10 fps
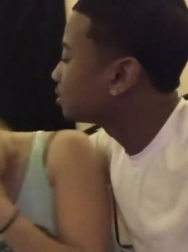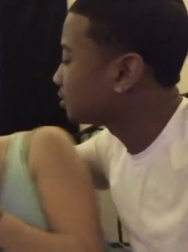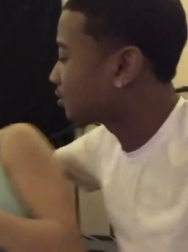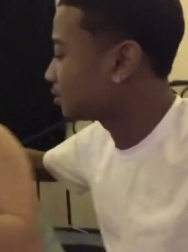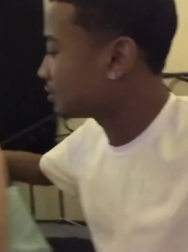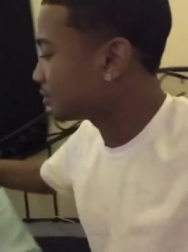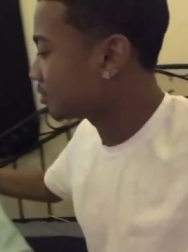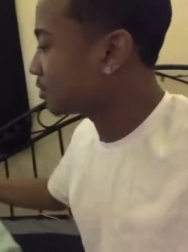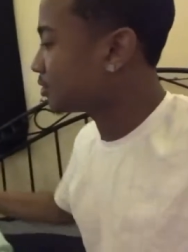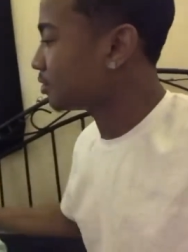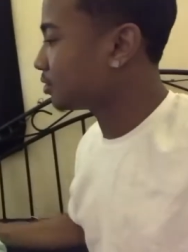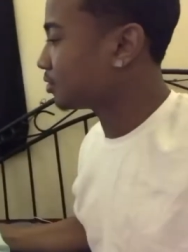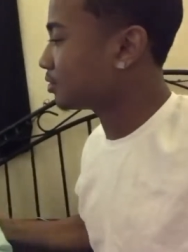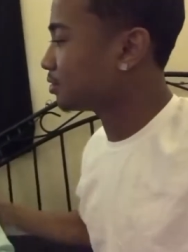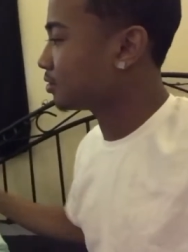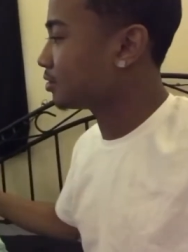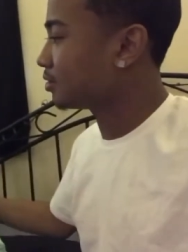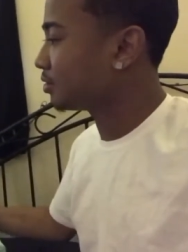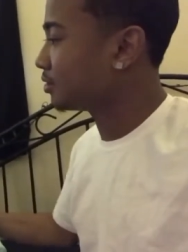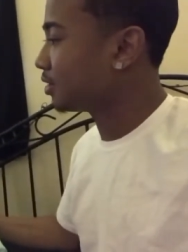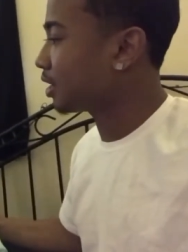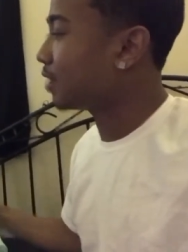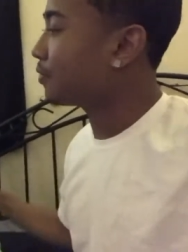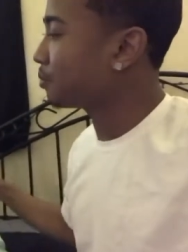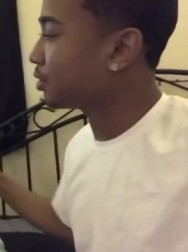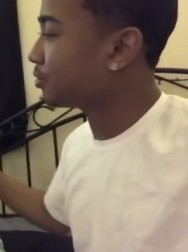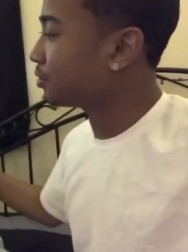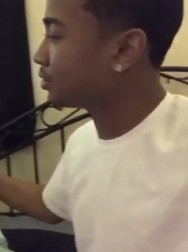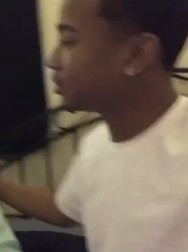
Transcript: Boy. Come on. I got it from you.